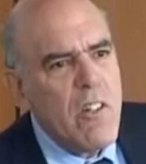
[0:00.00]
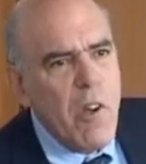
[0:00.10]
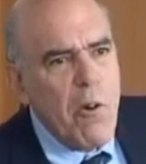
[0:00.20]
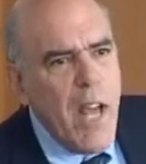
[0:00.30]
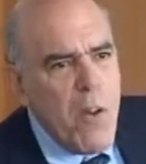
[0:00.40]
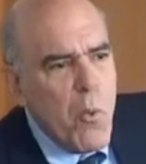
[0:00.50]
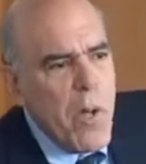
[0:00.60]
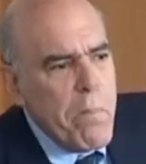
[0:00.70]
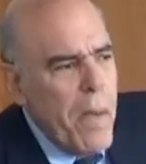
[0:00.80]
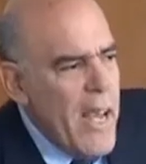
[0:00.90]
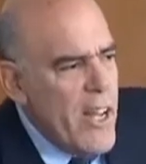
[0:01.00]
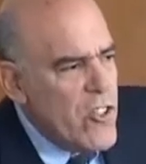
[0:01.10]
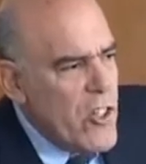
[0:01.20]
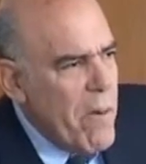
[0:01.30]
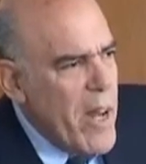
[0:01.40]
you only had one
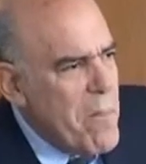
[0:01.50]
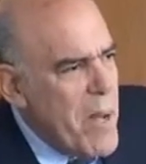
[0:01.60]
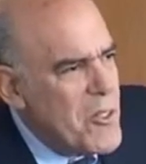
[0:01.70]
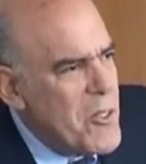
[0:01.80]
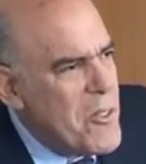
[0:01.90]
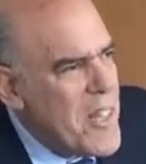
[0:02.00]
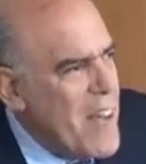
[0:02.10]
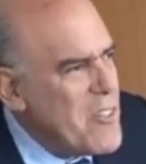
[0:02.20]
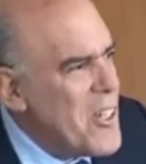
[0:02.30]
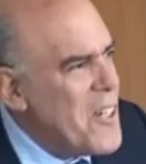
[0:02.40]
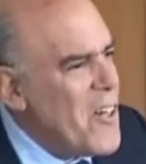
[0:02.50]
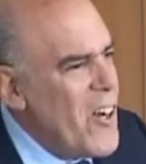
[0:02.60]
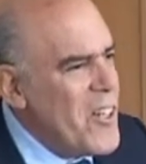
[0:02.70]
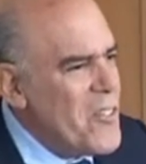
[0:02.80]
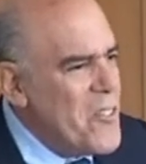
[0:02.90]
page to write about
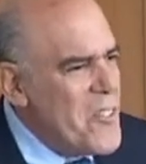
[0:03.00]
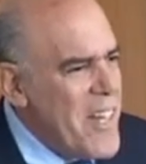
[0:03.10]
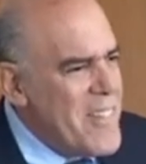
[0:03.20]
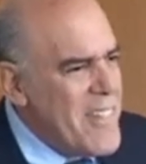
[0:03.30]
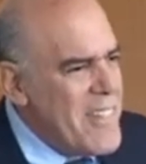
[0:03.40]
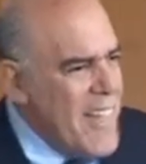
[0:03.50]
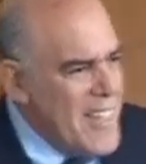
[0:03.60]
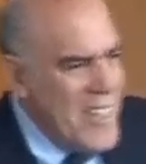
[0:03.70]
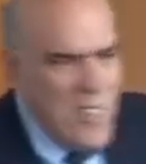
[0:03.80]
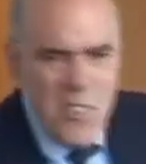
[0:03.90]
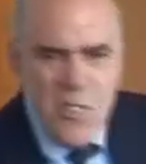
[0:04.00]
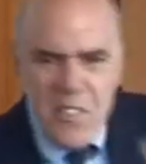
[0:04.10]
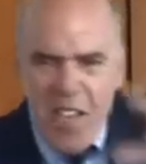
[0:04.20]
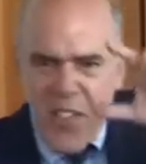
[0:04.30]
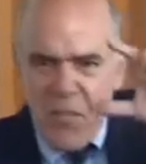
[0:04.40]
2009 or 2010, you know, these
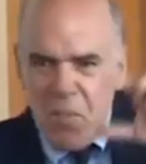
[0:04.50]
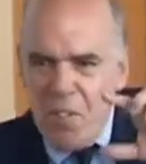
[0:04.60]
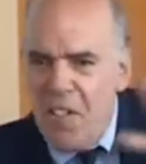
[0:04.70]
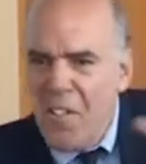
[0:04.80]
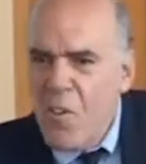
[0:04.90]
textbooks.